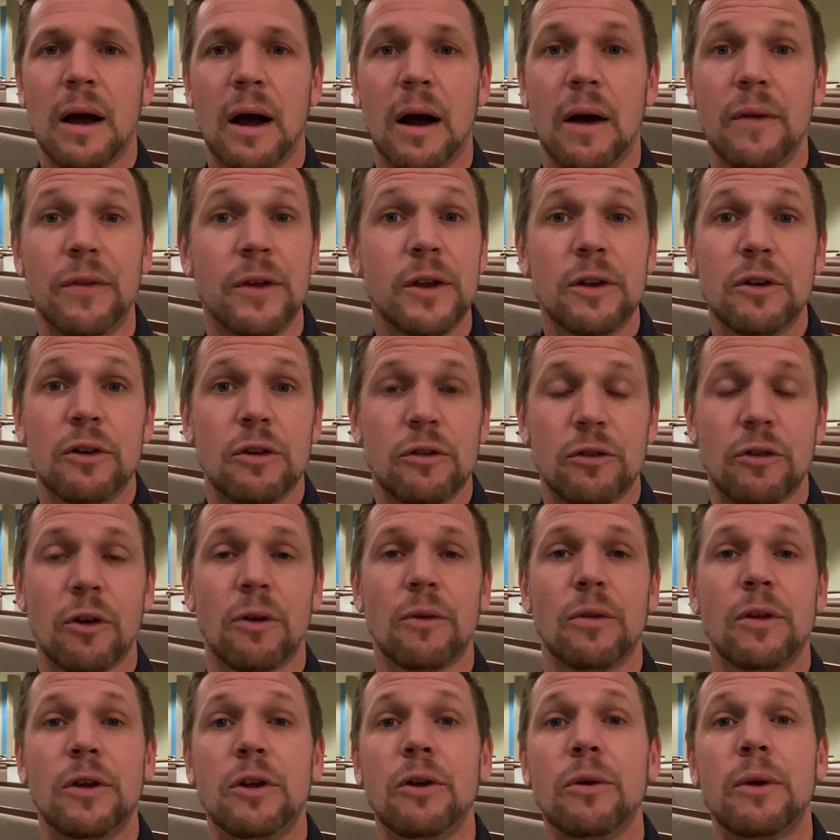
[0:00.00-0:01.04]
then
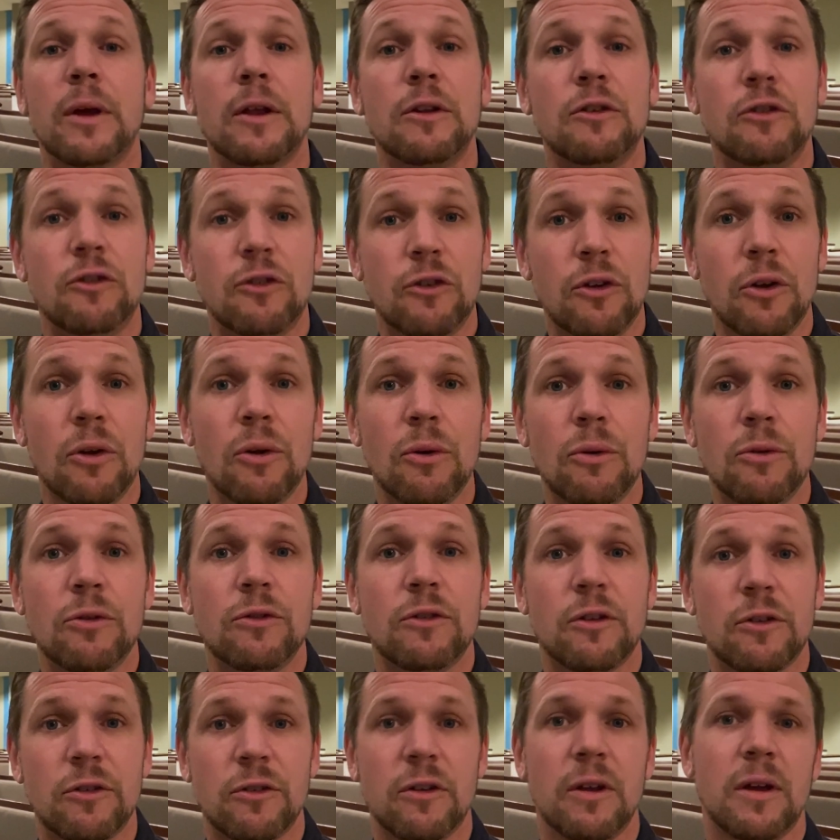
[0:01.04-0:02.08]
certainly you can choose to
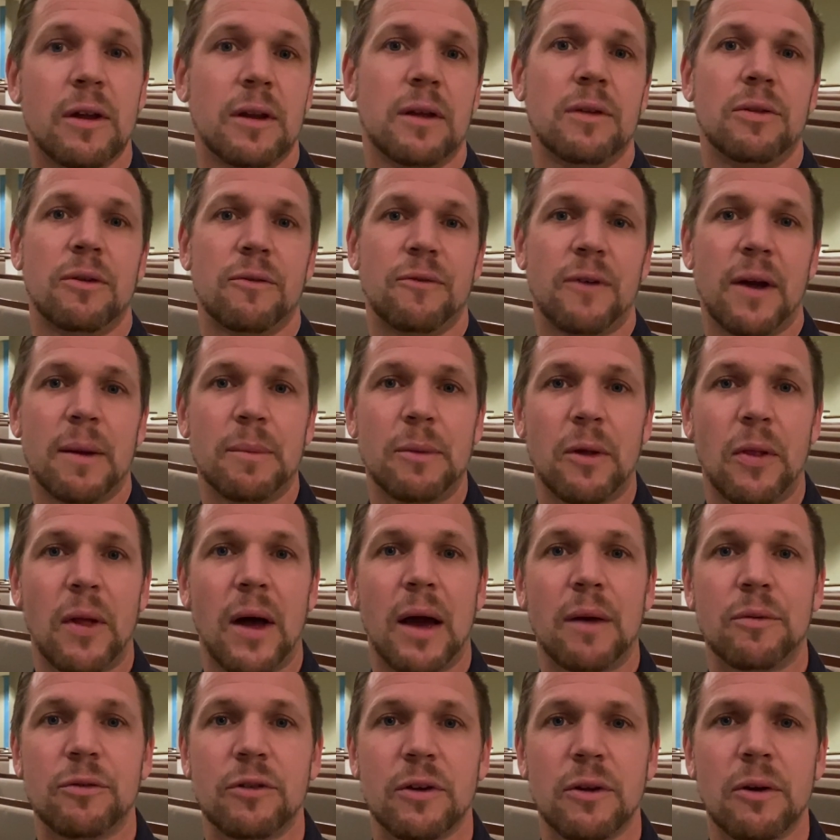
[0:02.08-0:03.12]
sit in the Family
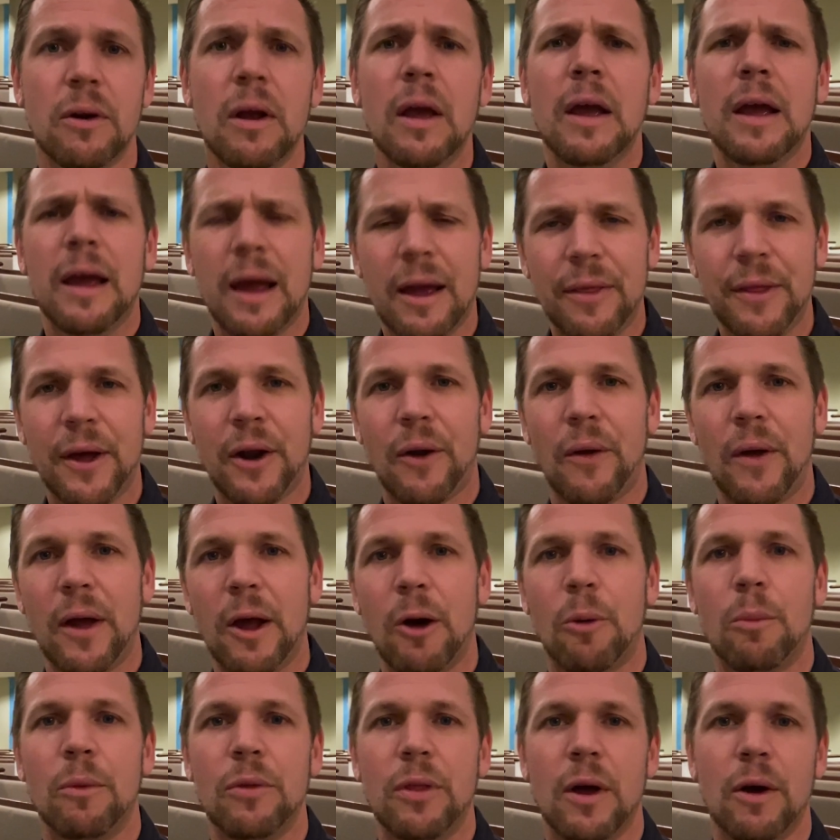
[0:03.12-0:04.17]
Life Center, and that'll help
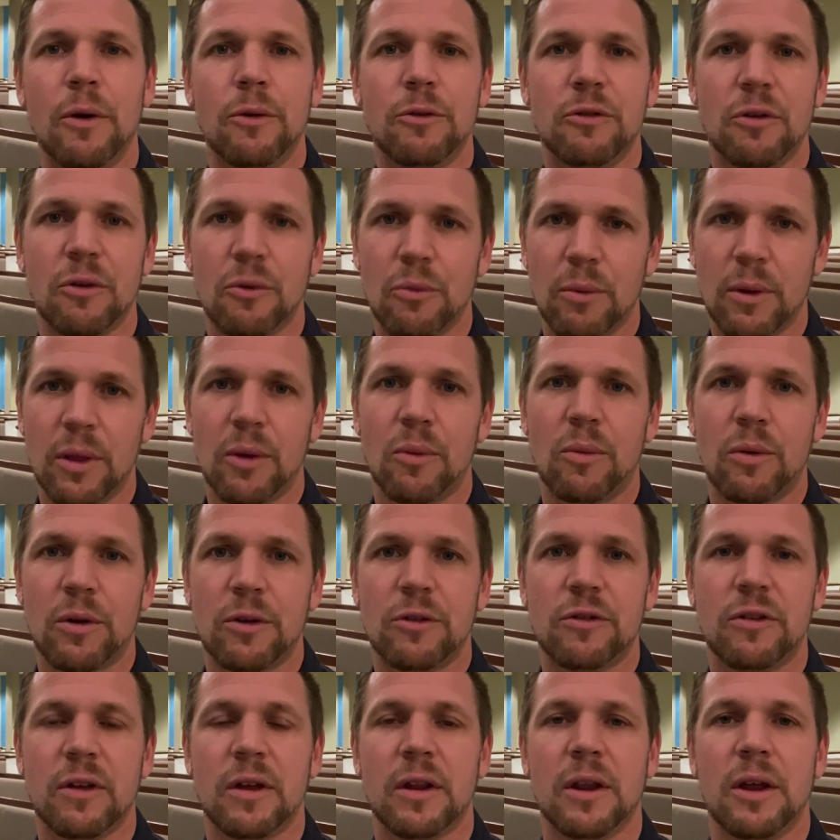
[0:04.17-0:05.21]
with those who really want to
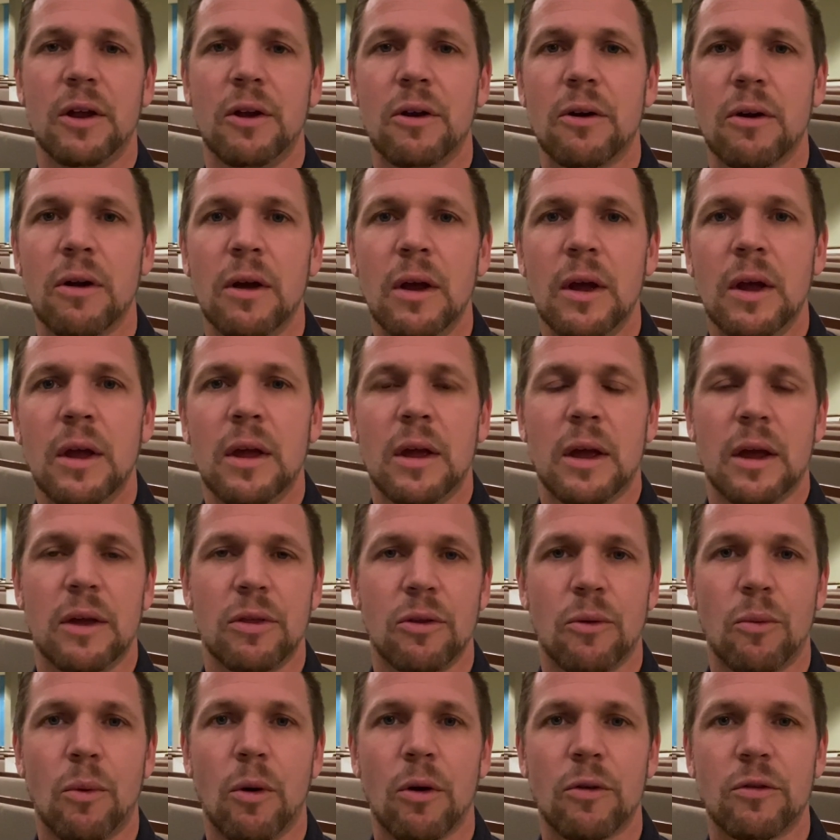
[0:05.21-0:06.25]
sit here in the
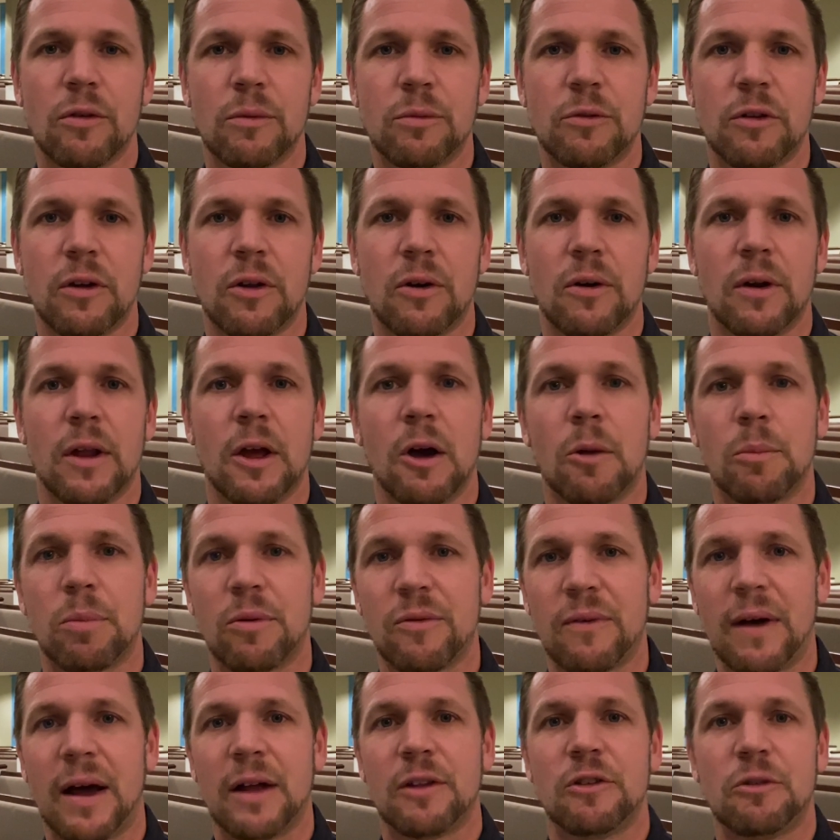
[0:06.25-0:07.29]
worship center and help
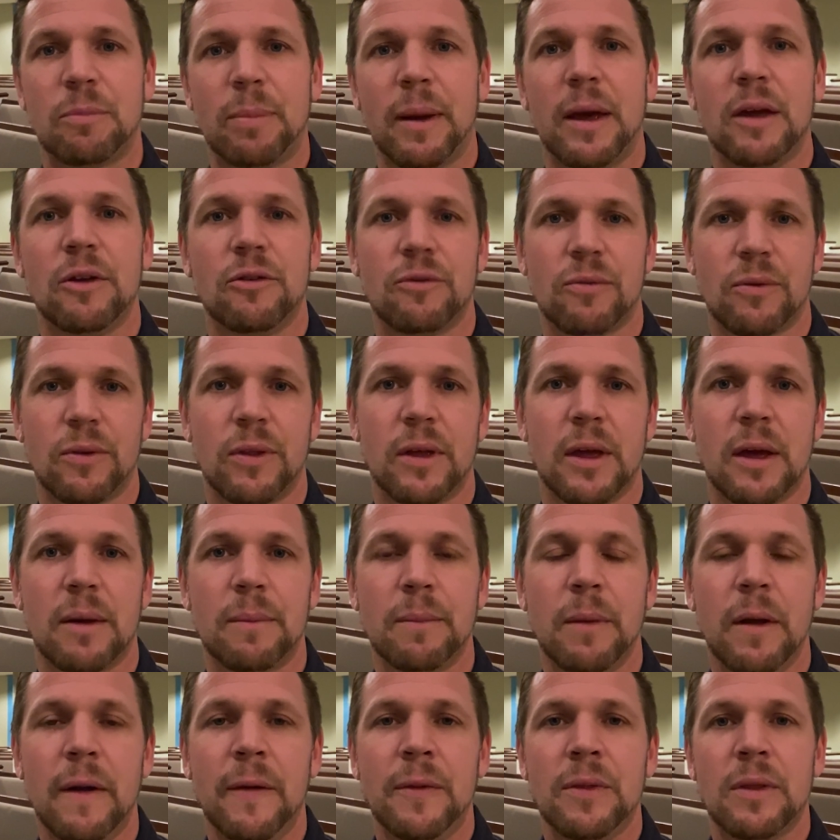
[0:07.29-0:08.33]
provide space for them
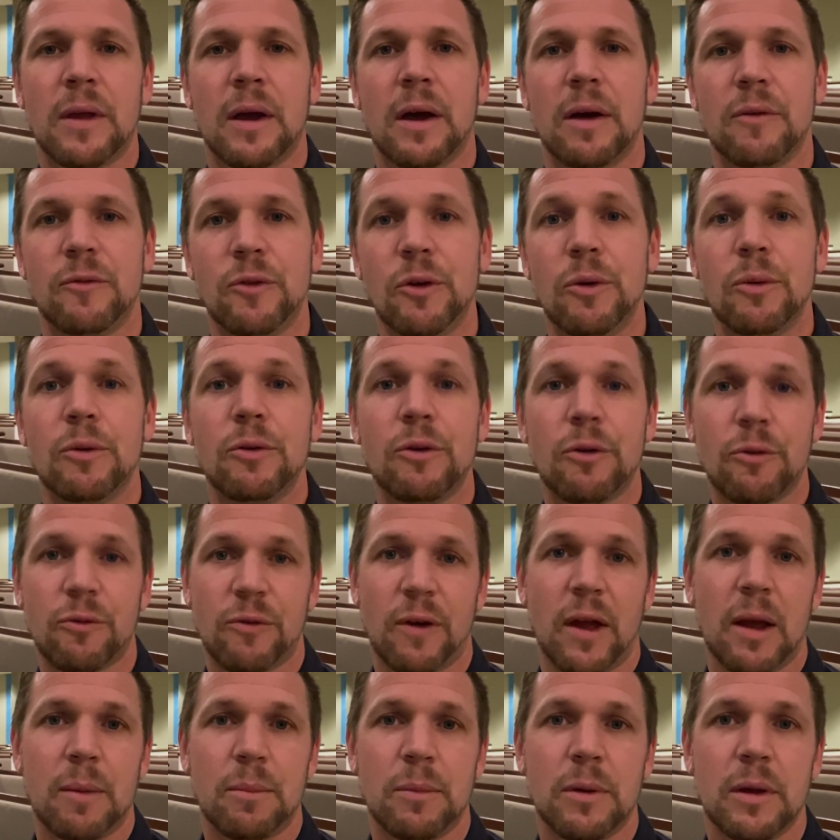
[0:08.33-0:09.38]
if you and your
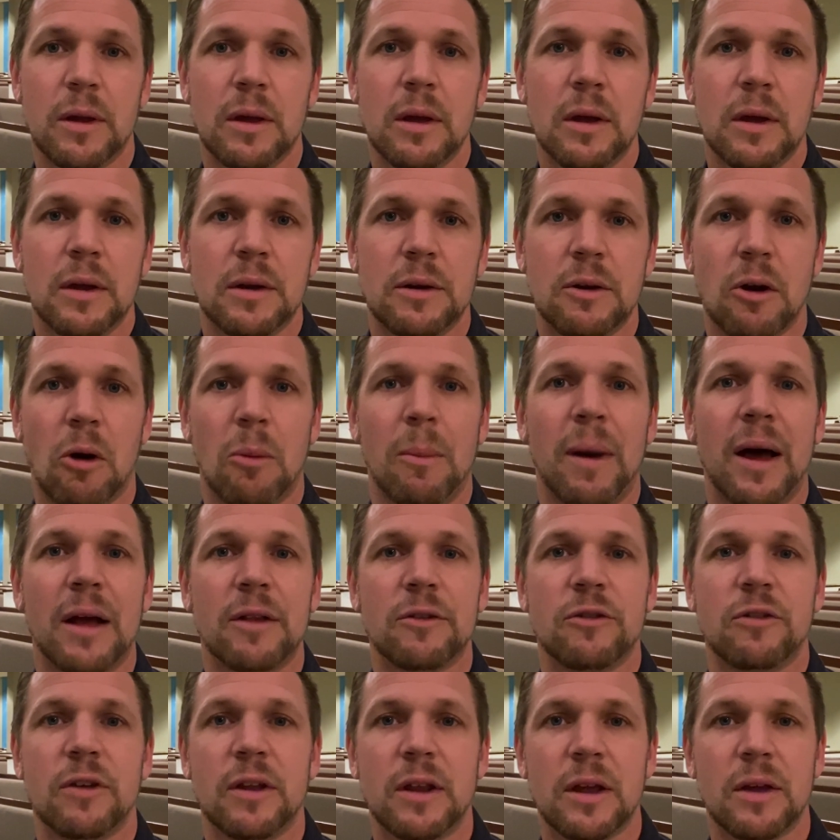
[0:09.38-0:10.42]
family don't mind
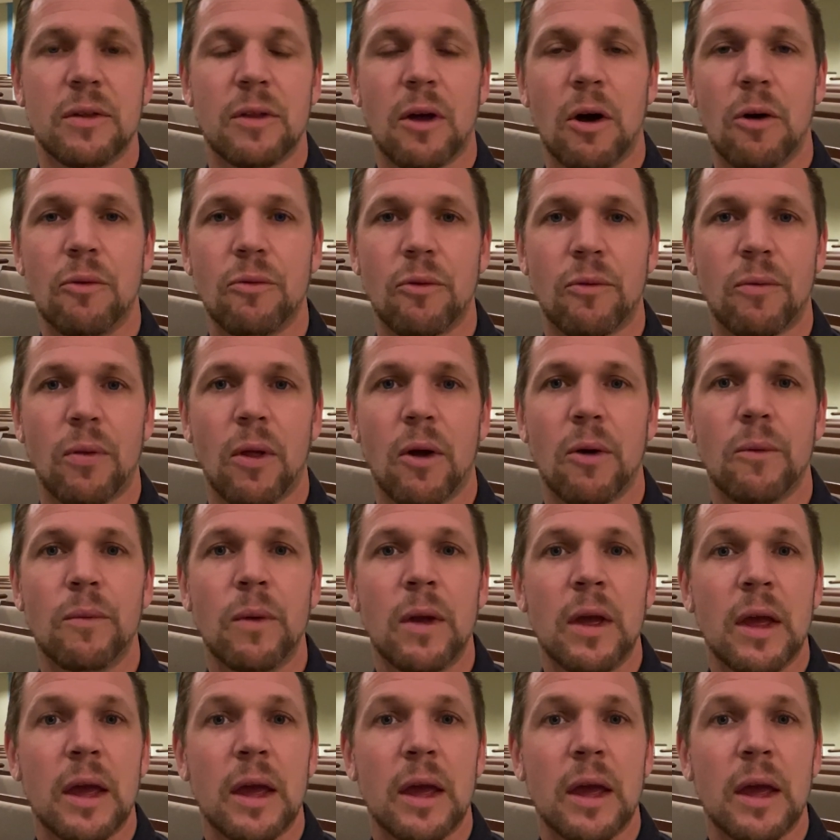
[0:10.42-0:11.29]
sitting in the overflow.